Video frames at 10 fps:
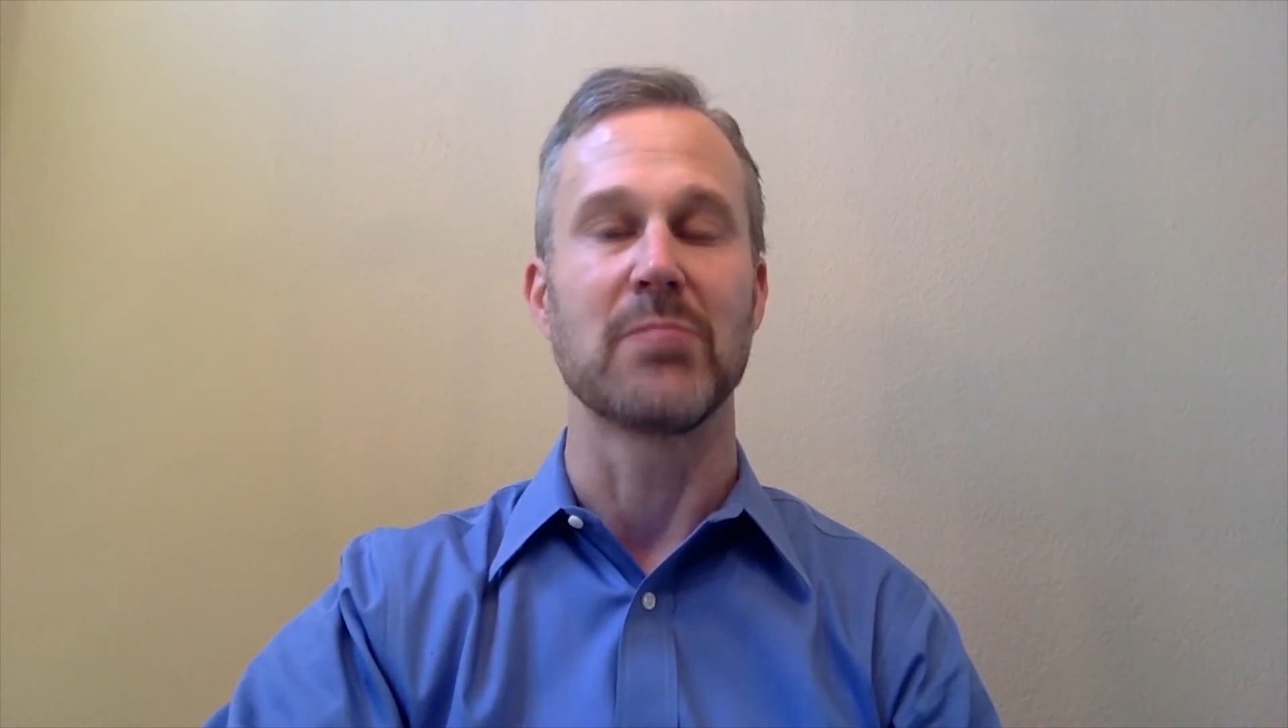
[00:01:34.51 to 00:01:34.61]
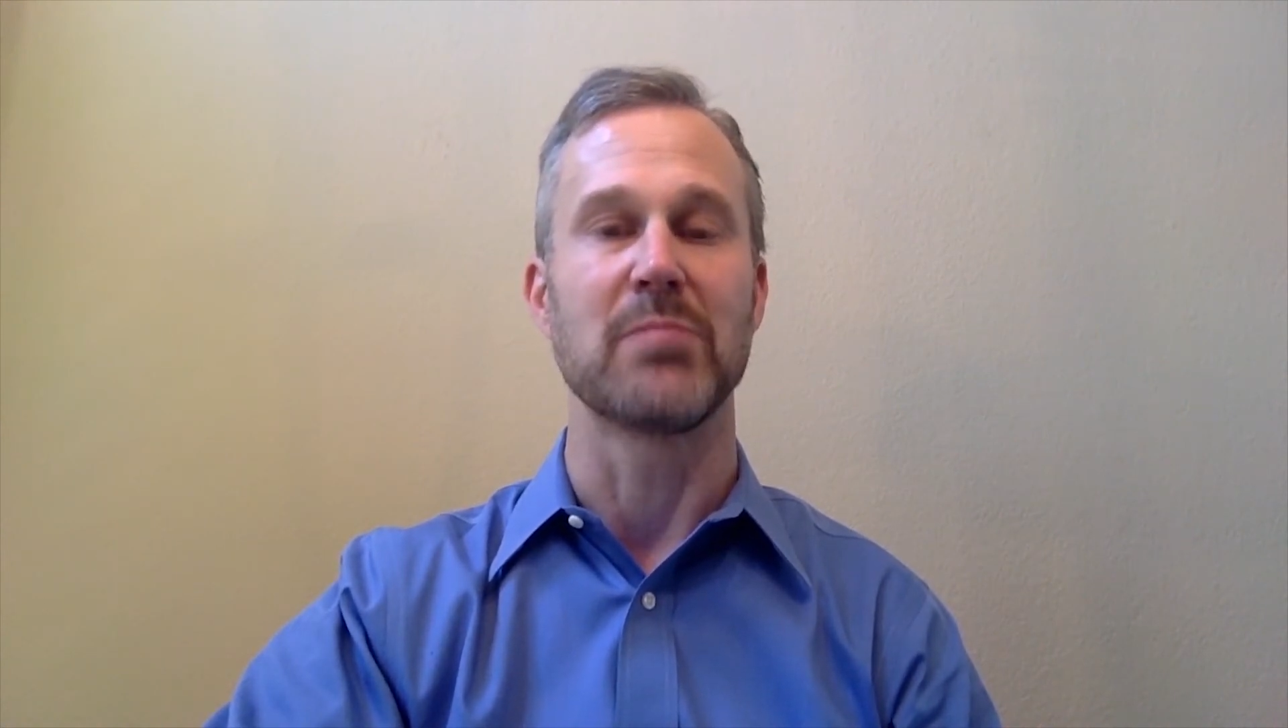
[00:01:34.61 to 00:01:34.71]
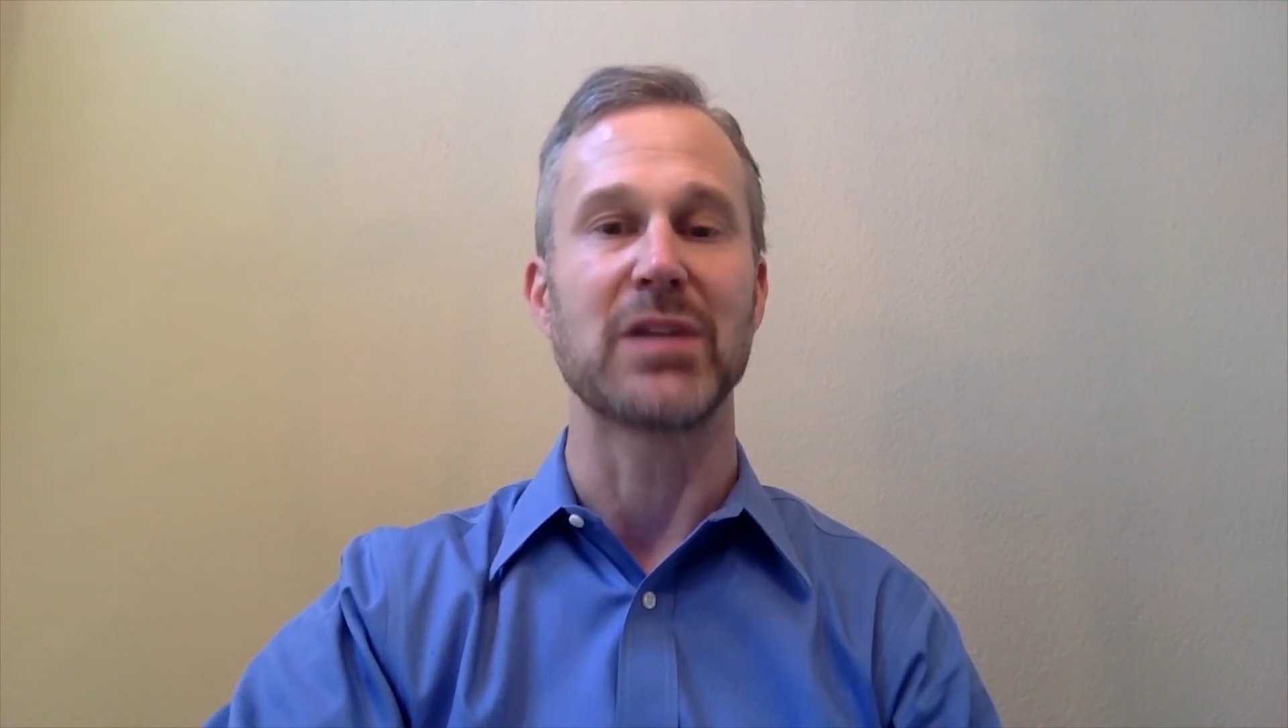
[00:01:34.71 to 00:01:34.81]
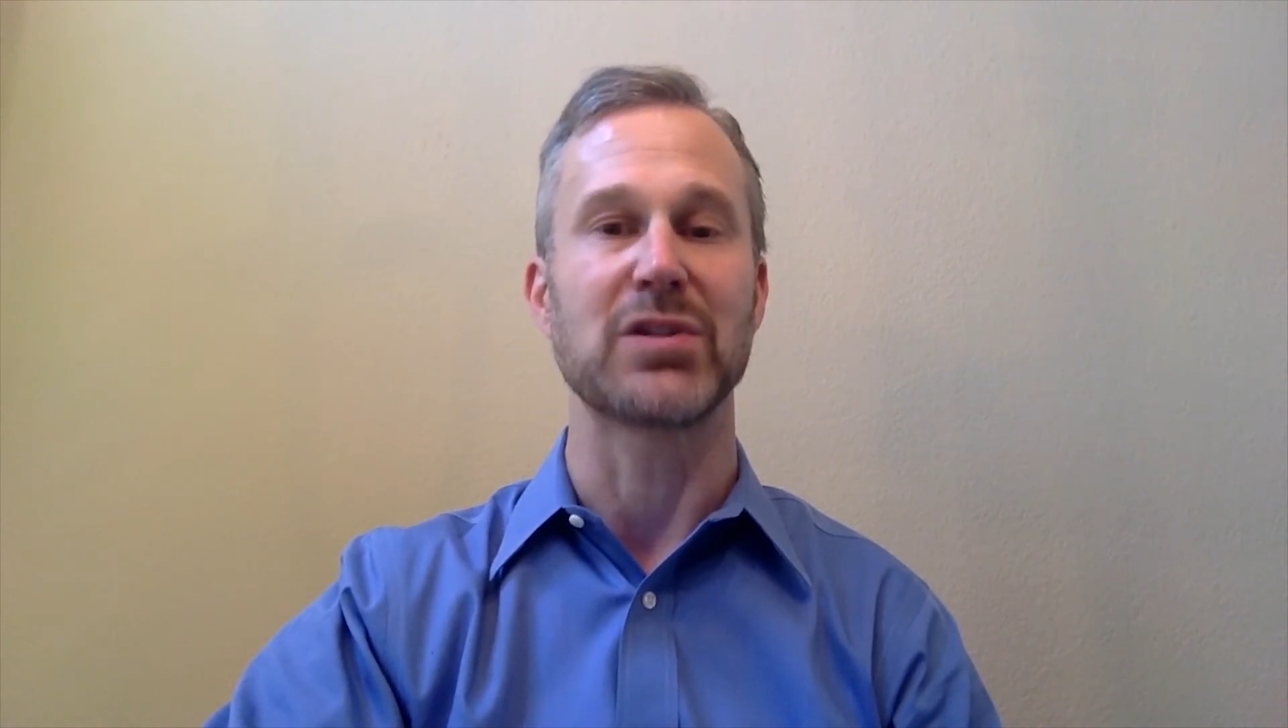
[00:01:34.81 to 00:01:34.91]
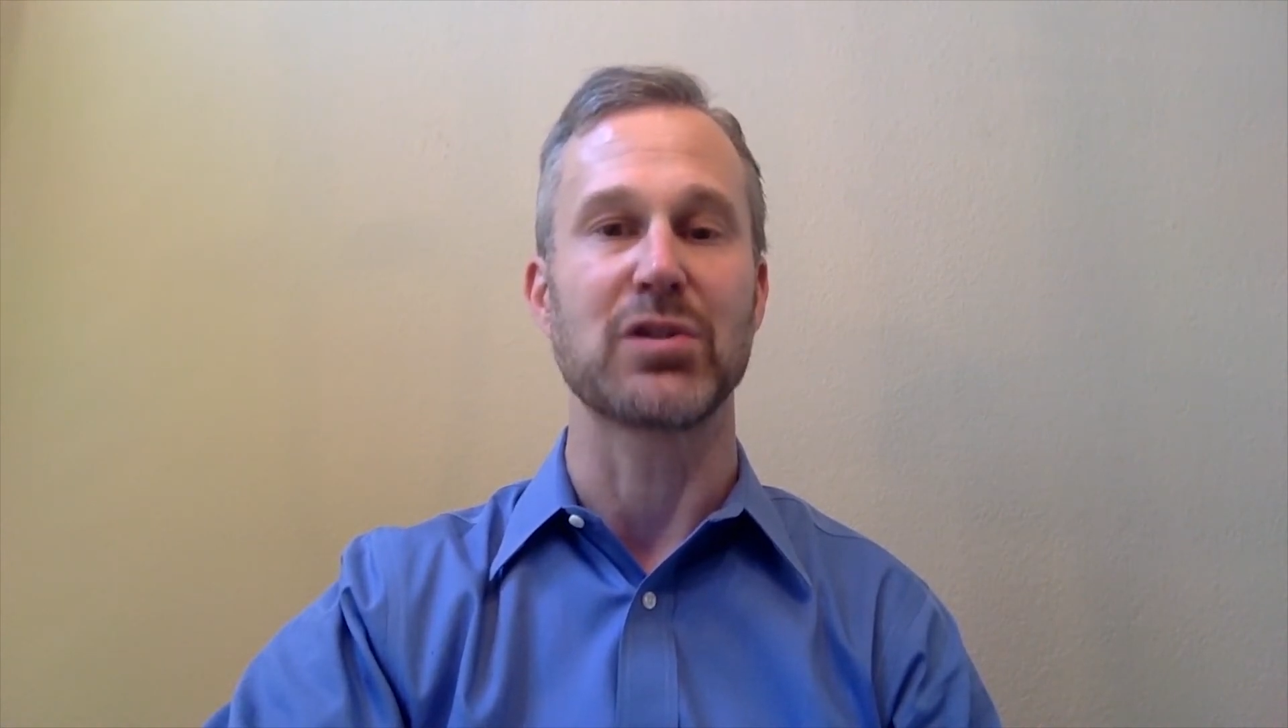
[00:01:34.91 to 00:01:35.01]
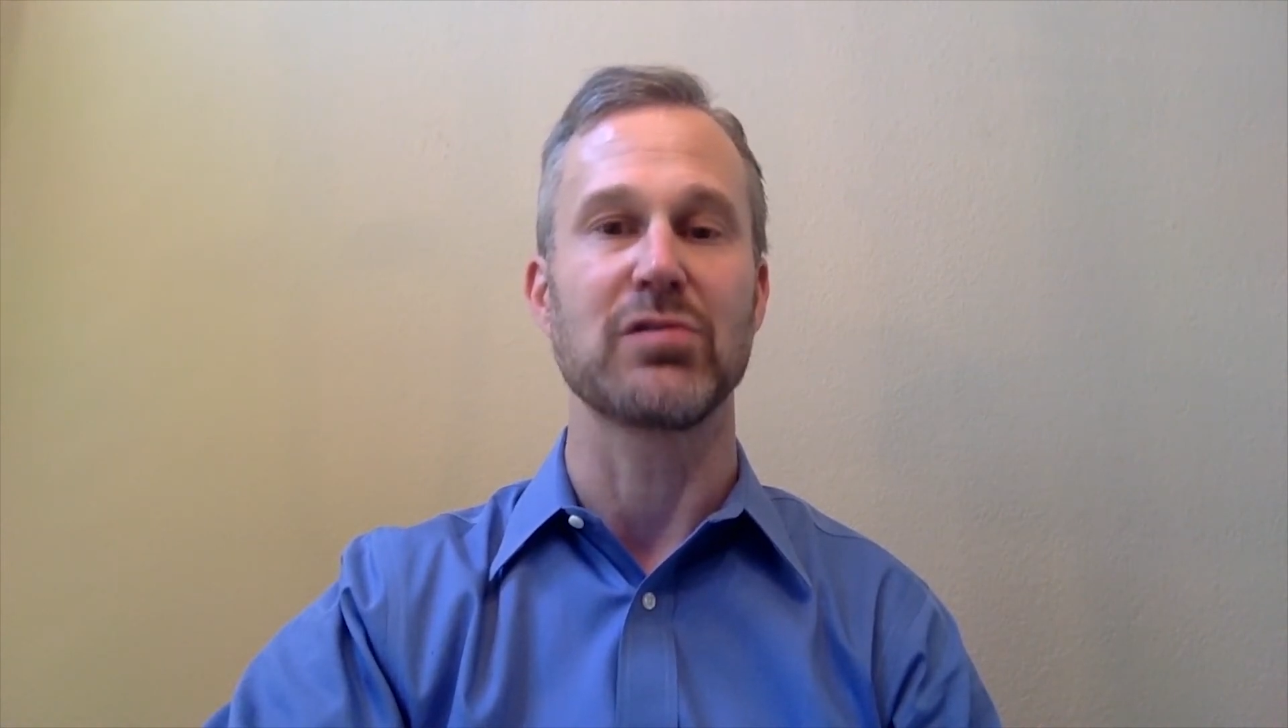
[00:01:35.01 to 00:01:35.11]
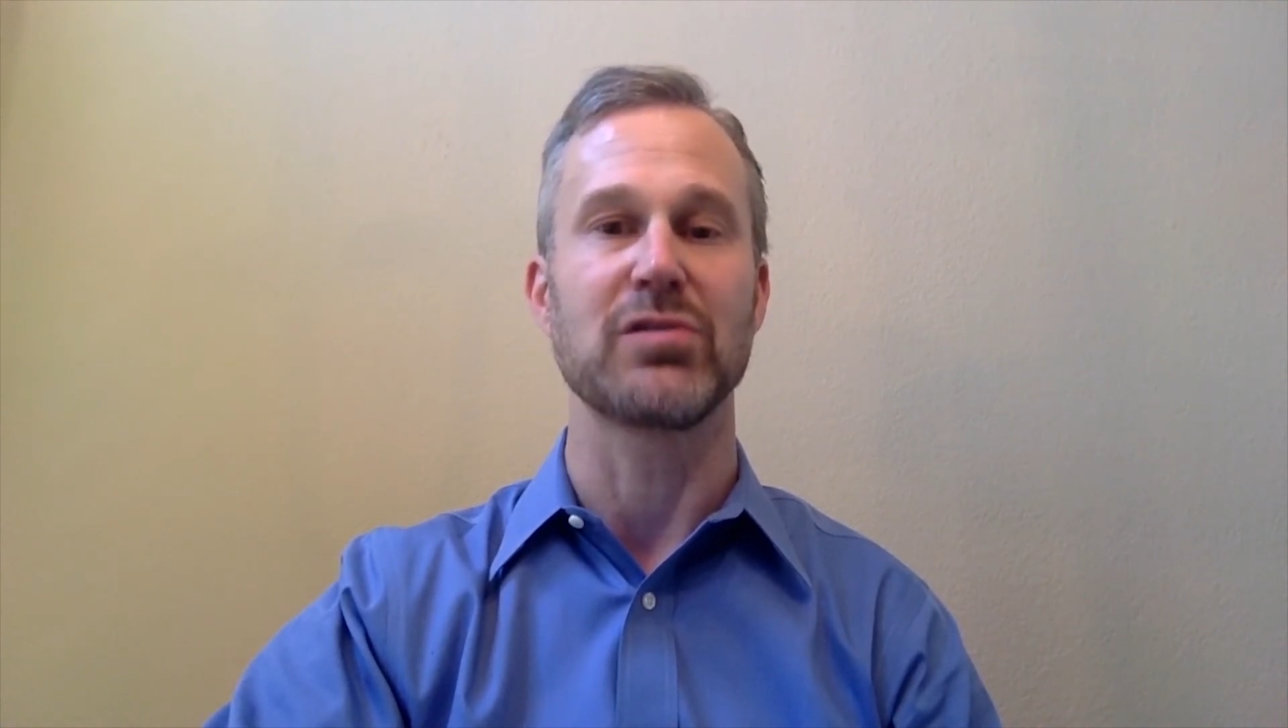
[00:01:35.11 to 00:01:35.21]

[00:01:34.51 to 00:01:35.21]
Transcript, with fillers: Make sure you